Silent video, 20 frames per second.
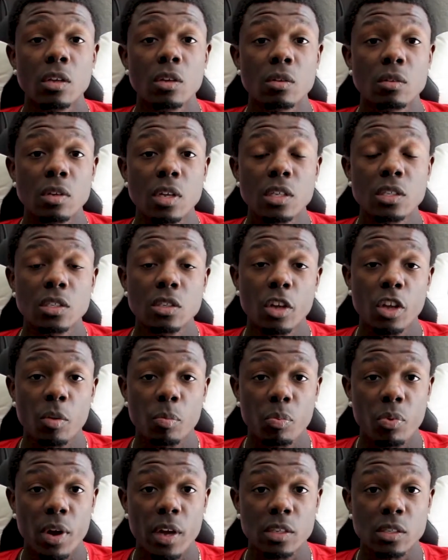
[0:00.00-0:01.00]
You need to know your
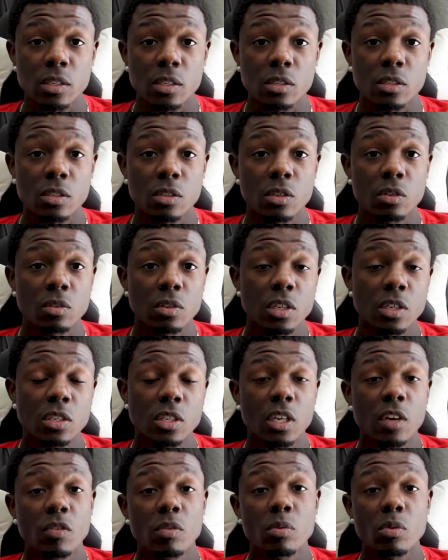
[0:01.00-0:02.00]
prices. You need to
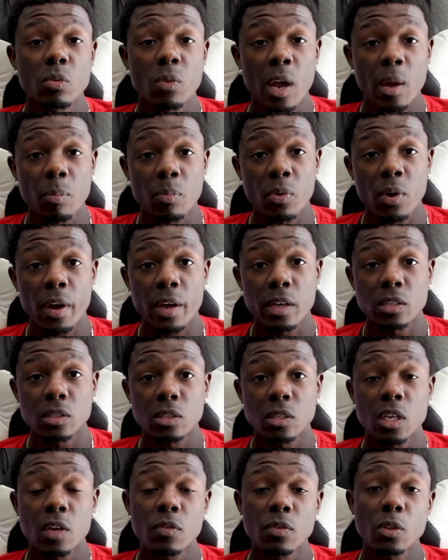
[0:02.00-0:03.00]
give them the right price.
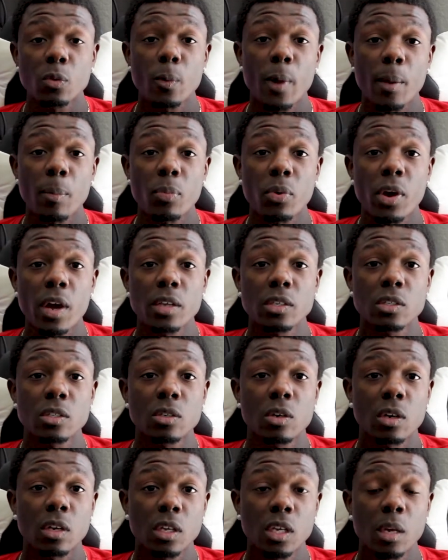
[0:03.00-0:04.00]
Giving the right price is
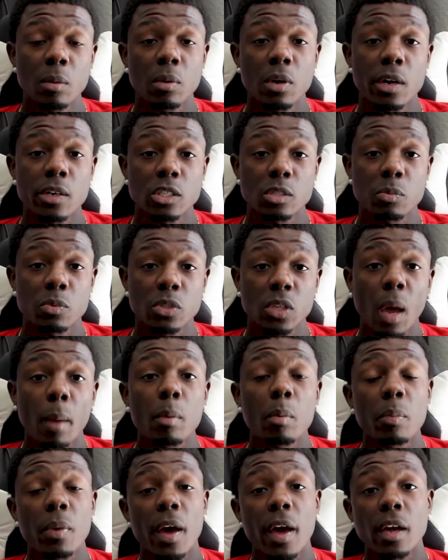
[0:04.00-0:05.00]
going to keep customers
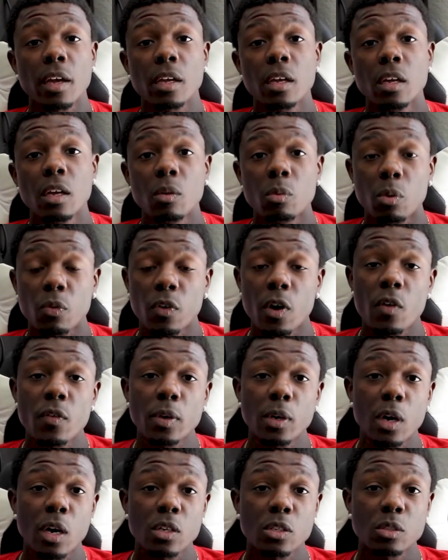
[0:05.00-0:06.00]
coming back. Revolving
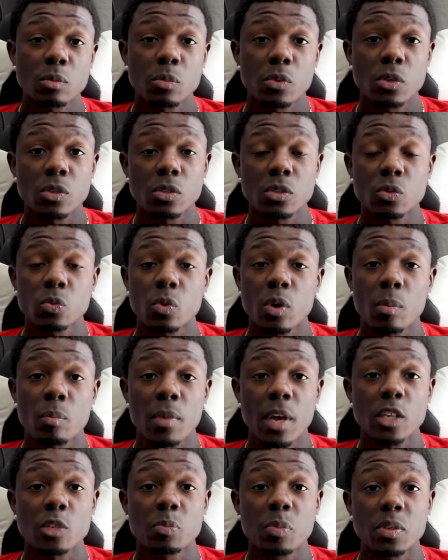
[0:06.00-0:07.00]
customers is what
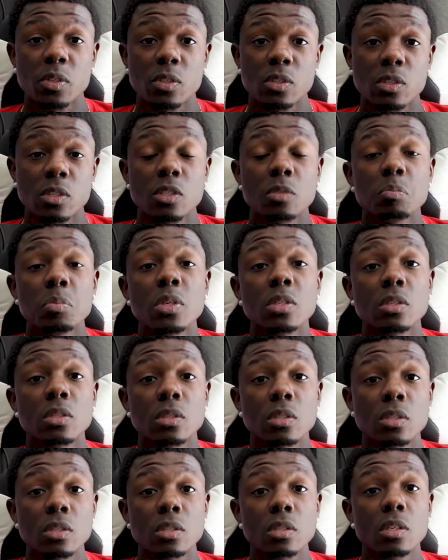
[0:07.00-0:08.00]
makes businesses
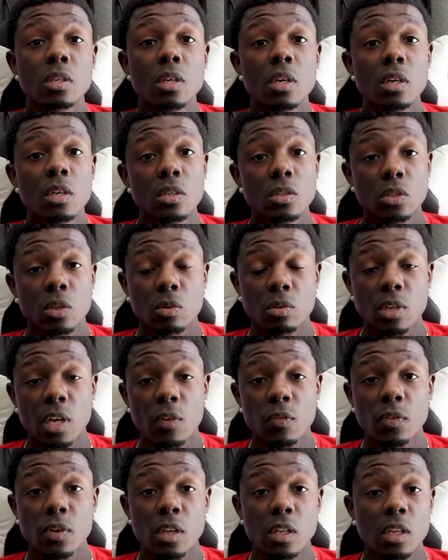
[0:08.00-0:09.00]
businesses. So
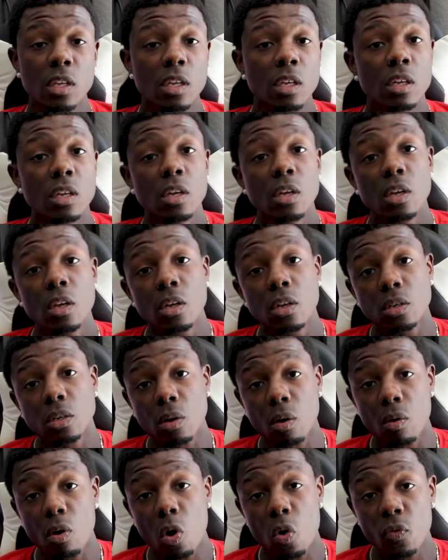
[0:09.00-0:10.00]
definitely
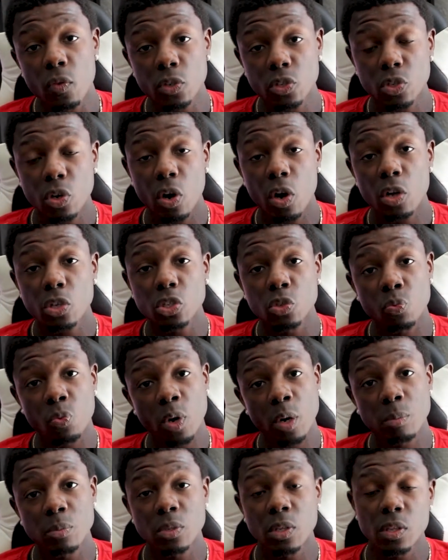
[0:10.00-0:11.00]
don't overcharge and
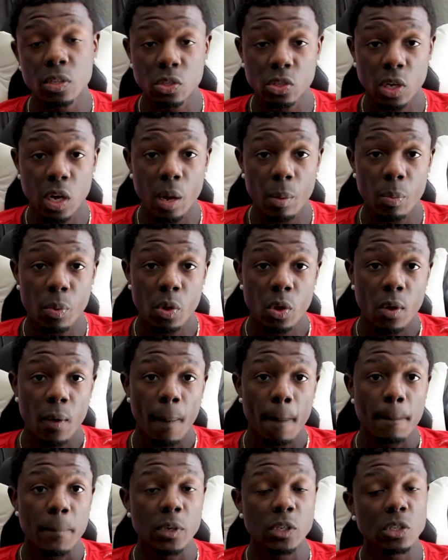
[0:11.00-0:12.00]
run to the shop,
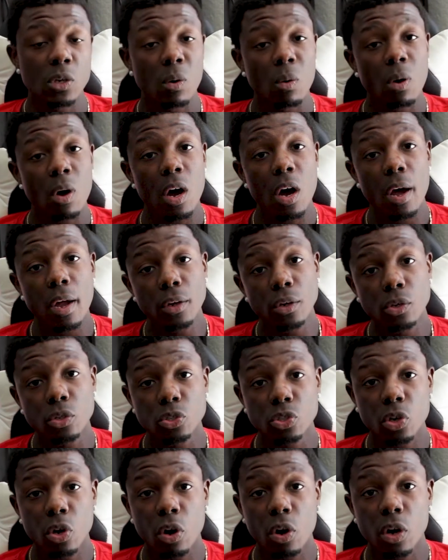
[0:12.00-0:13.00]
but don't
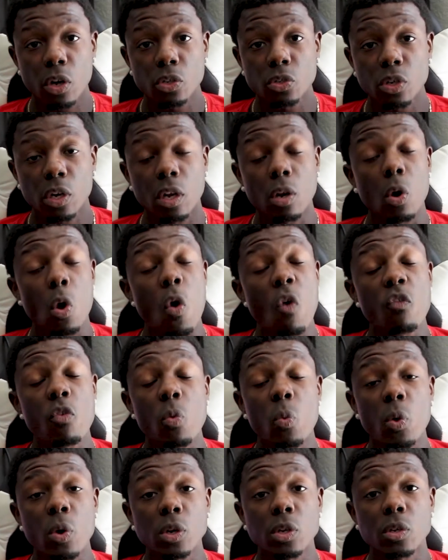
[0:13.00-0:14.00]
undercharge and
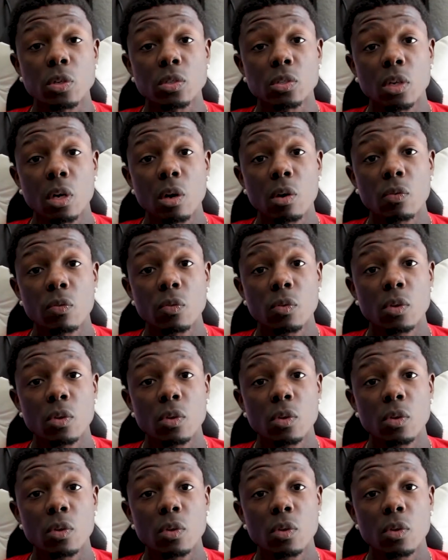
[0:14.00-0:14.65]
overwork yourself.